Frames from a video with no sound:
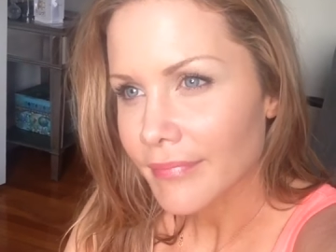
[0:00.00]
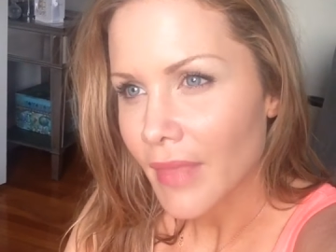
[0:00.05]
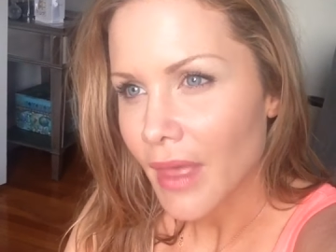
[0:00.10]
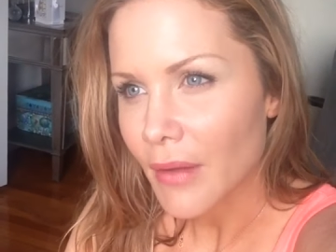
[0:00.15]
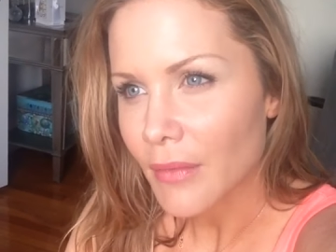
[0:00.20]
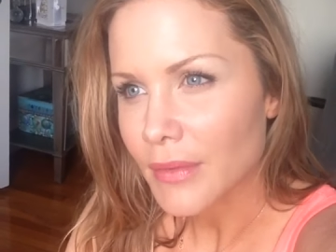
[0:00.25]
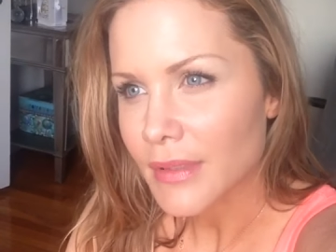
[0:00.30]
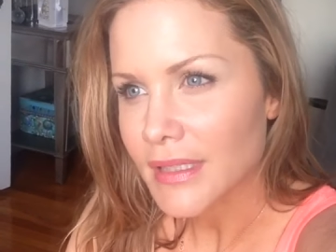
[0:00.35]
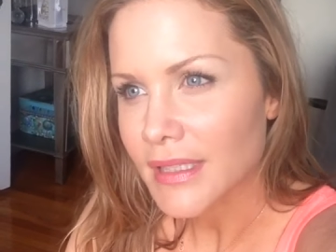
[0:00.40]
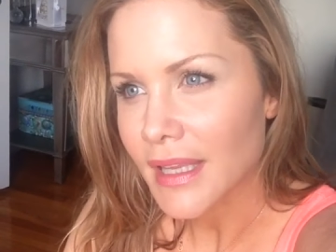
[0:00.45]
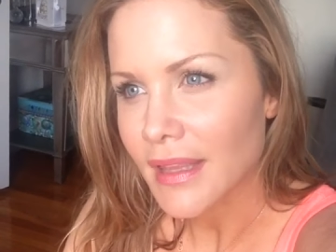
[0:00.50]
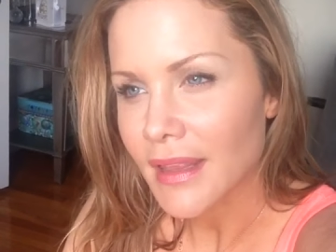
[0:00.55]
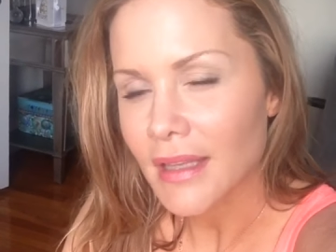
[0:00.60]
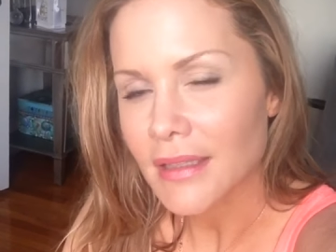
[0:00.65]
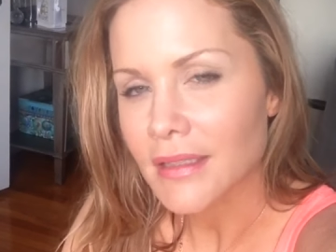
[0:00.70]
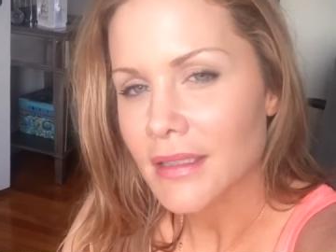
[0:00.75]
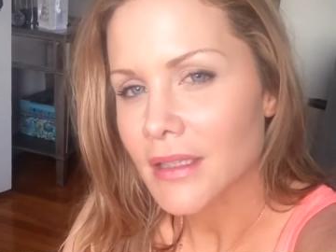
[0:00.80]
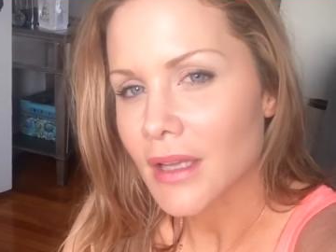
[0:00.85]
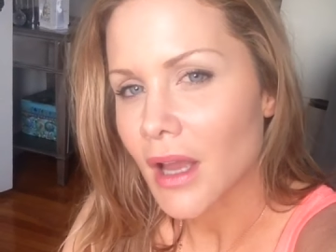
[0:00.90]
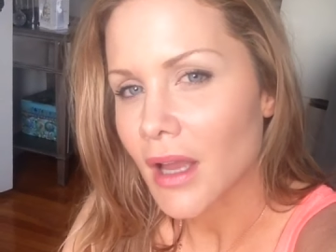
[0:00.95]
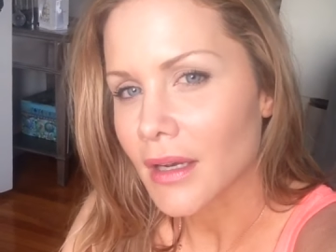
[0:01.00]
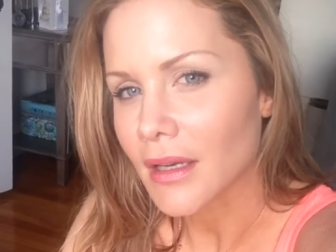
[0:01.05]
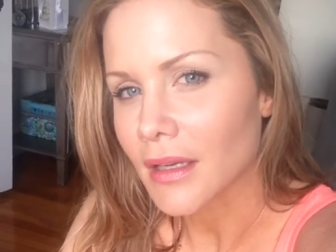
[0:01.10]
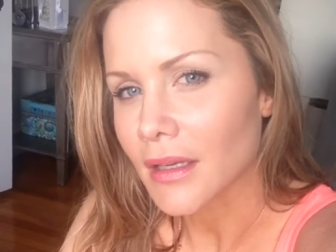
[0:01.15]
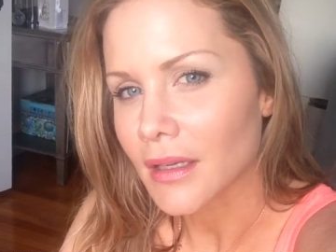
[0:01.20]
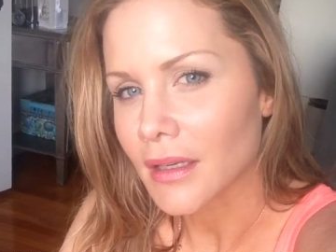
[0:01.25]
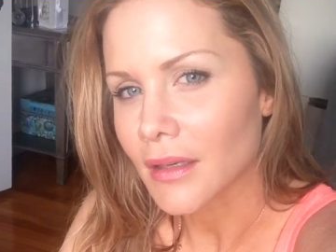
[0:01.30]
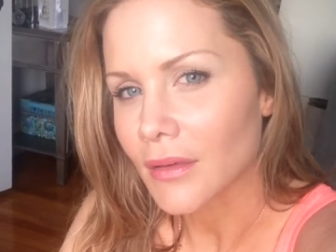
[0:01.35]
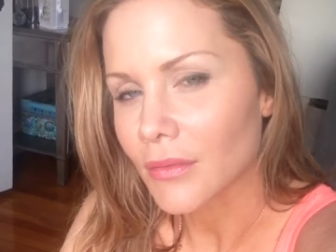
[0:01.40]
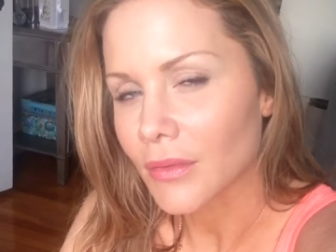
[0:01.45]
I would say that's not
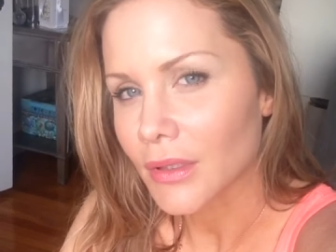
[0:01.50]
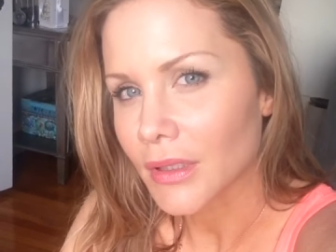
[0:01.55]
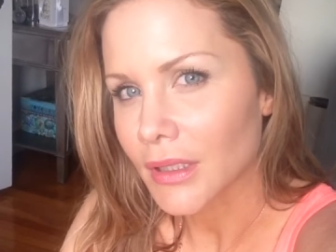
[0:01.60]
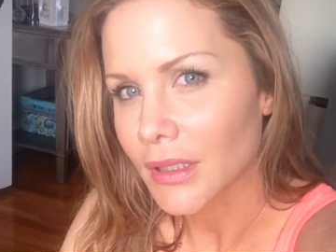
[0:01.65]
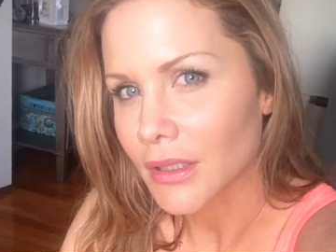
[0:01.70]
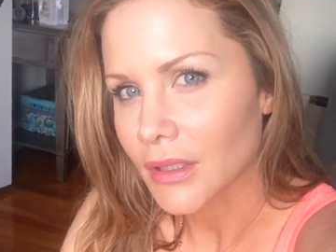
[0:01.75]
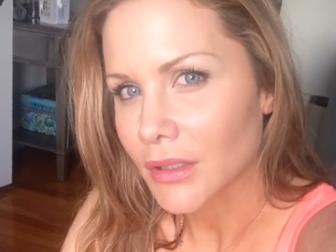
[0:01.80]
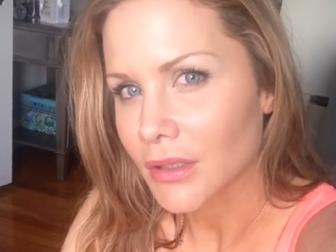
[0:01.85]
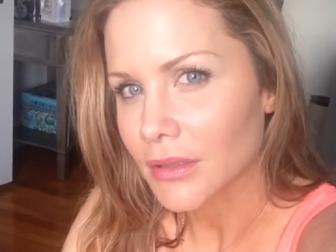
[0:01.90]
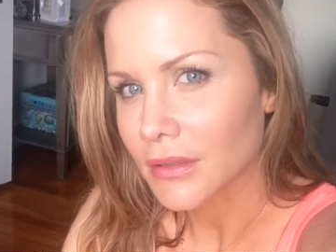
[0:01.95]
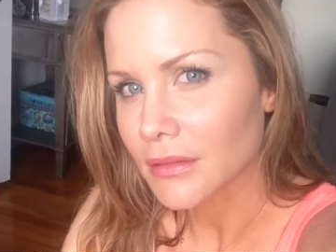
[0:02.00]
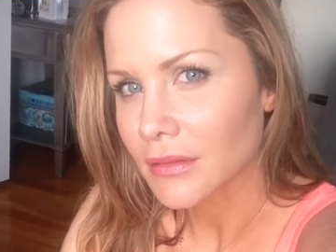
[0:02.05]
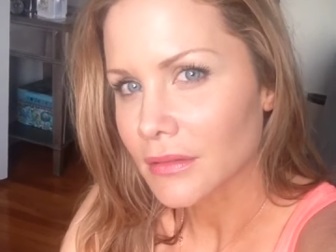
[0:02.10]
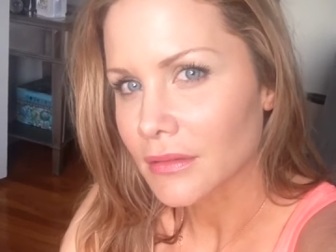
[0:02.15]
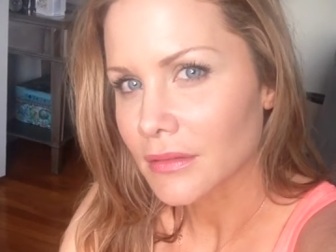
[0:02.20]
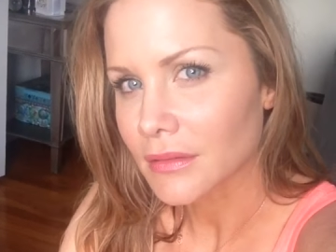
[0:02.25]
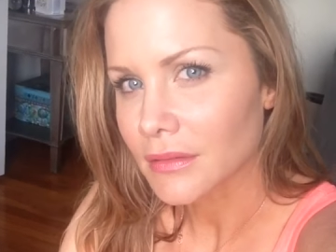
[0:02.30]
a, a really good,